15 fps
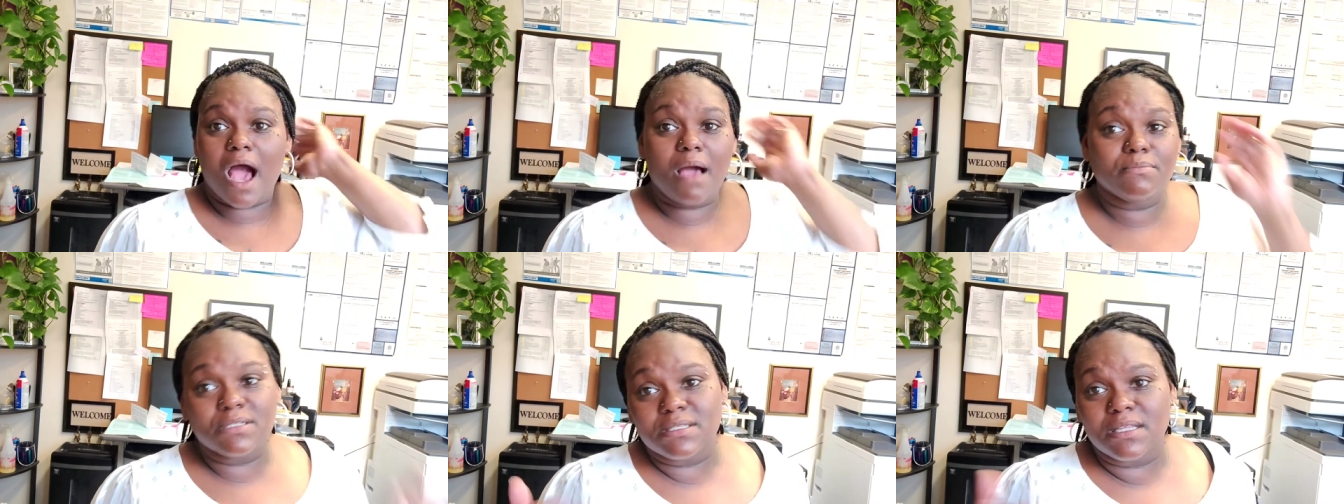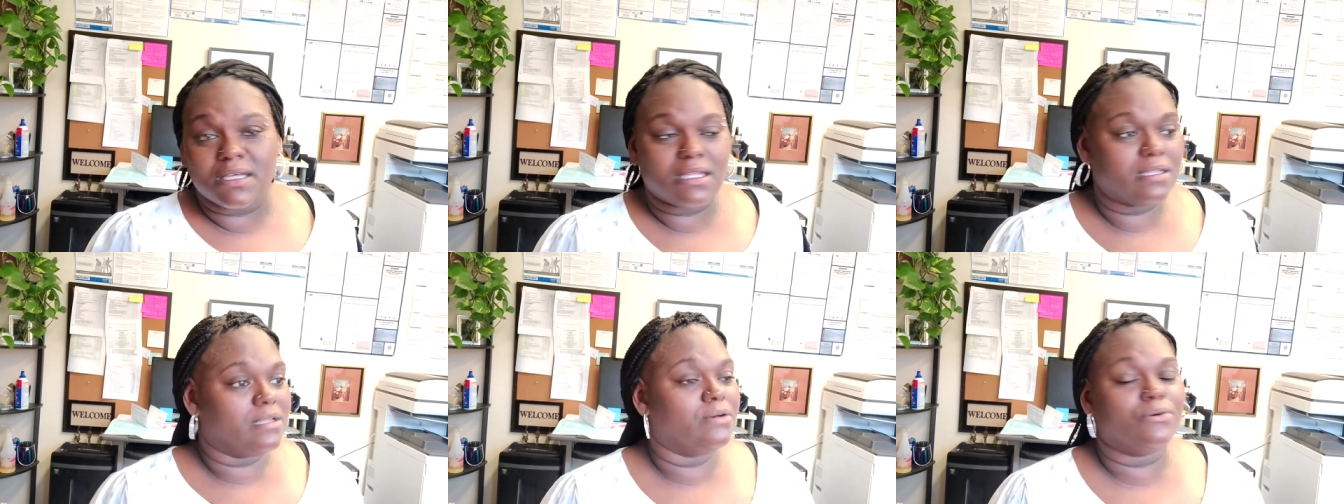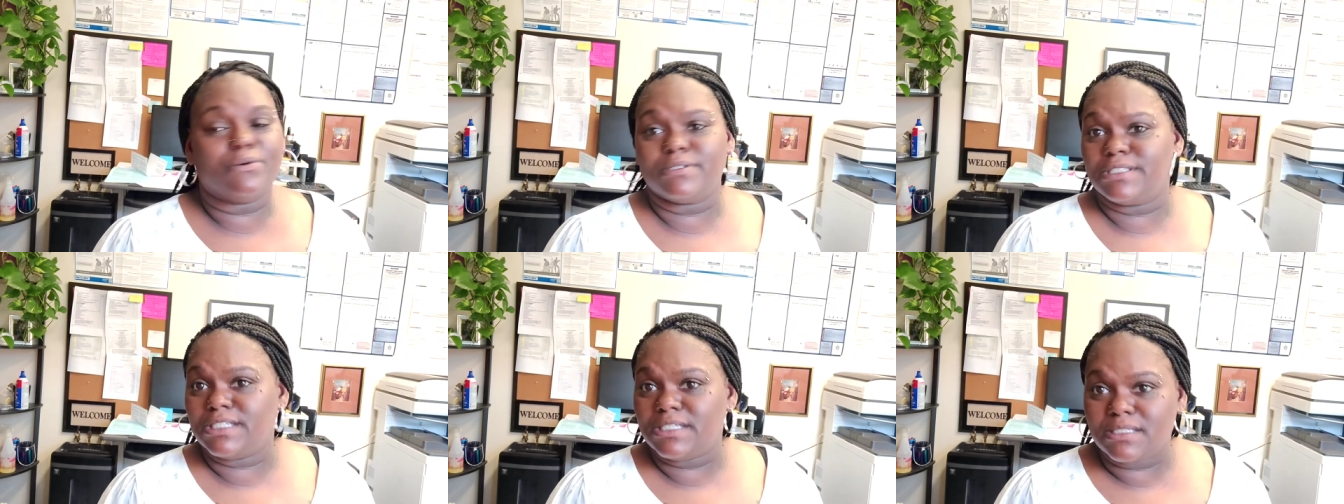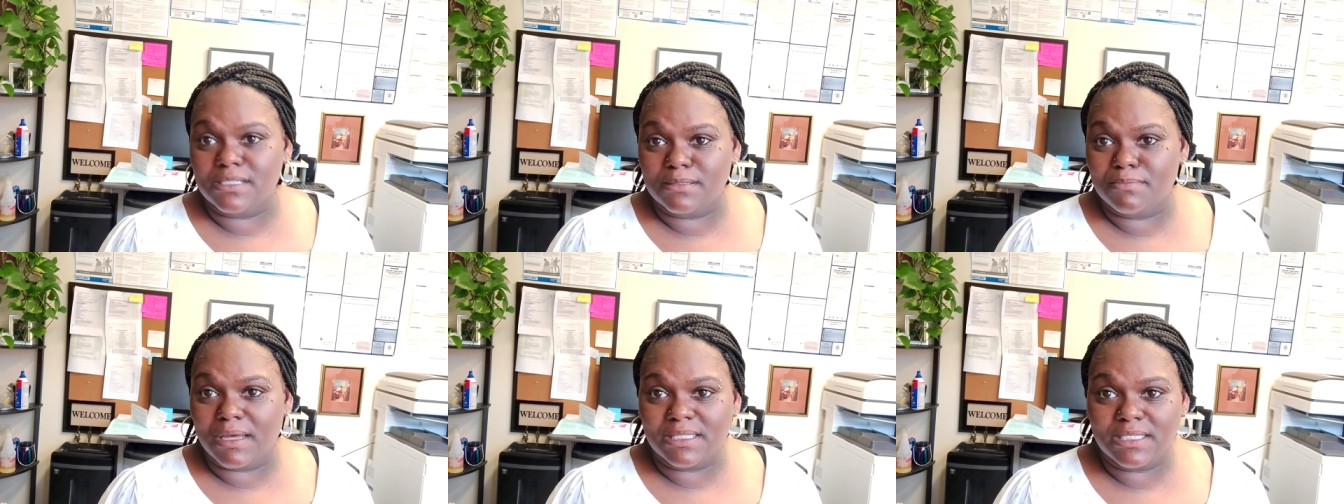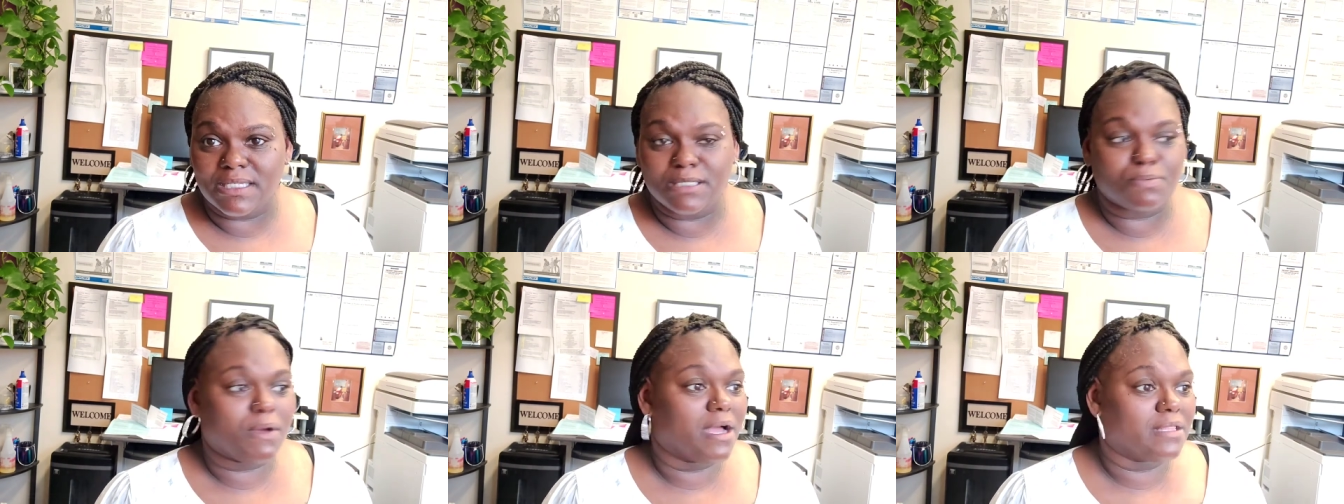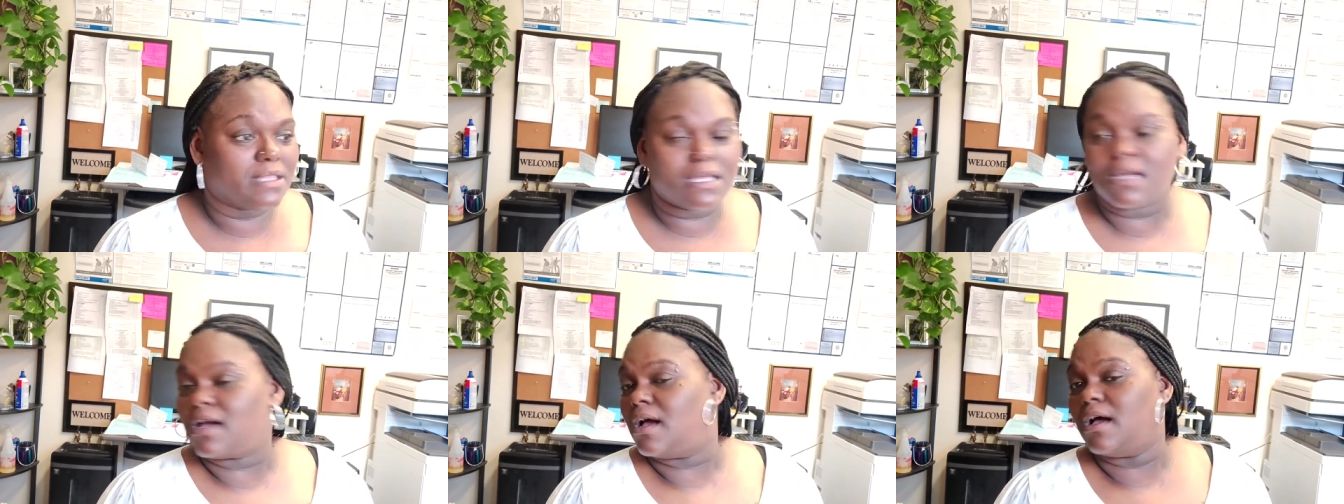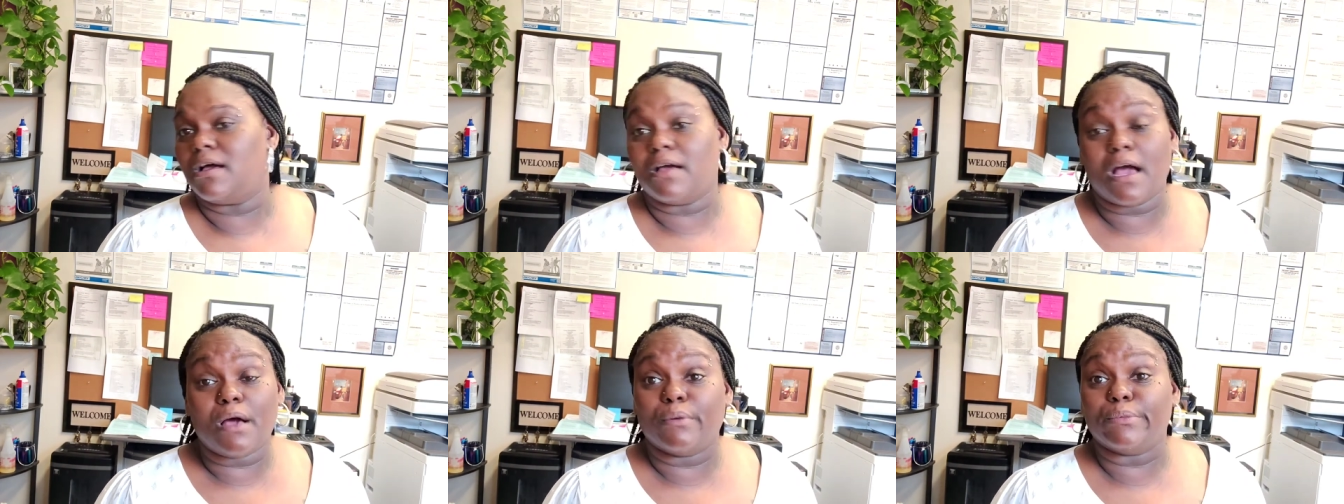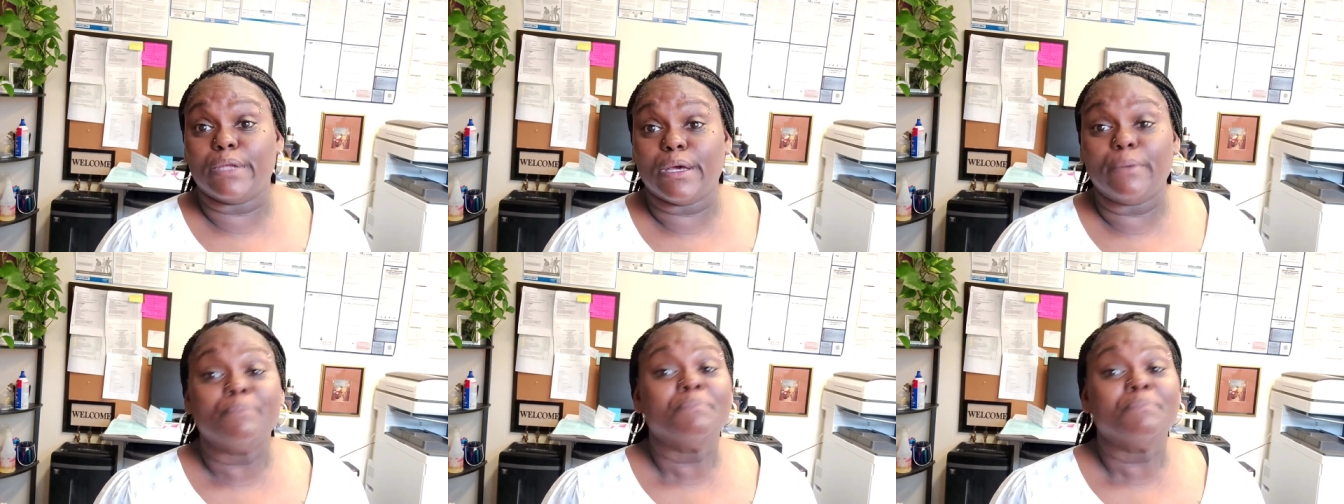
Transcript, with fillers: I'm just looking, Lord Jesus, my tenants probably think, uh, I don't know.